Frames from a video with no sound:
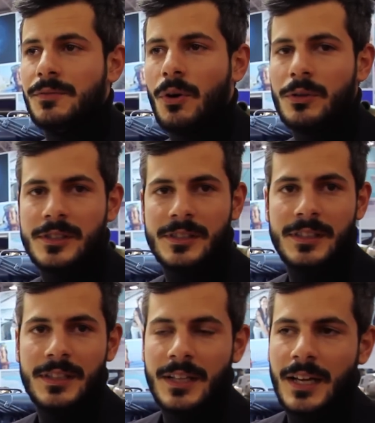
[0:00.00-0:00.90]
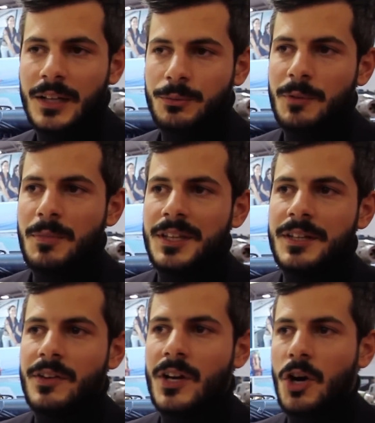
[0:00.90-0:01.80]
volts, and will be
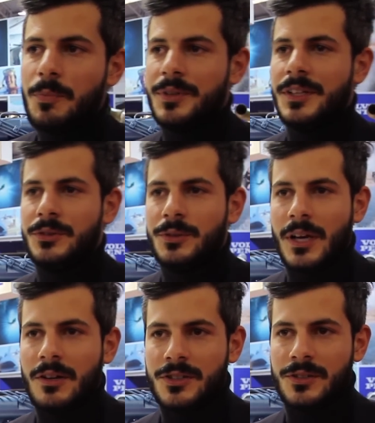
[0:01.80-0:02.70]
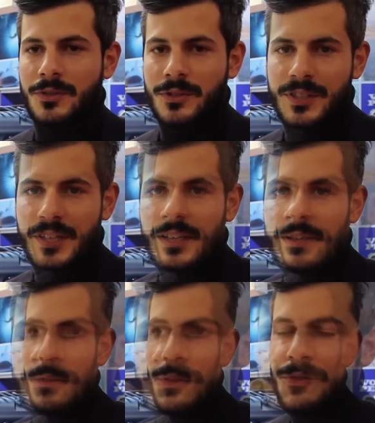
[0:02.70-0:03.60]
developed in
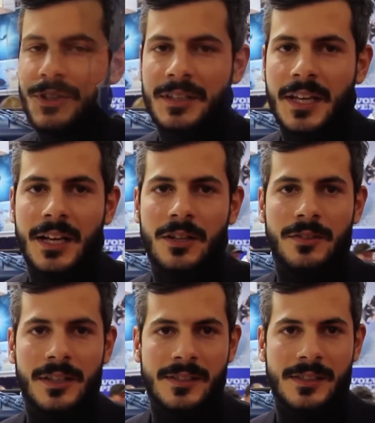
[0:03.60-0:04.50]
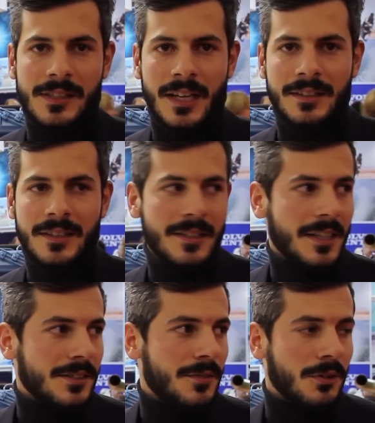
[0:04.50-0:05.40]
2013, 15 kilowatts,
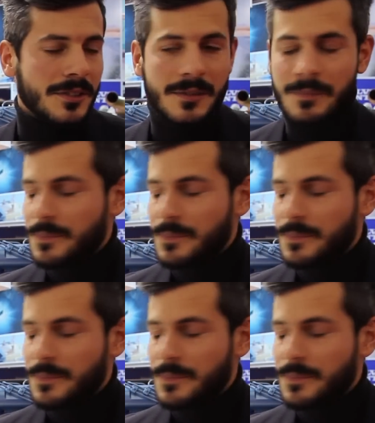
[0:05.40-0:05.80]
96 volts.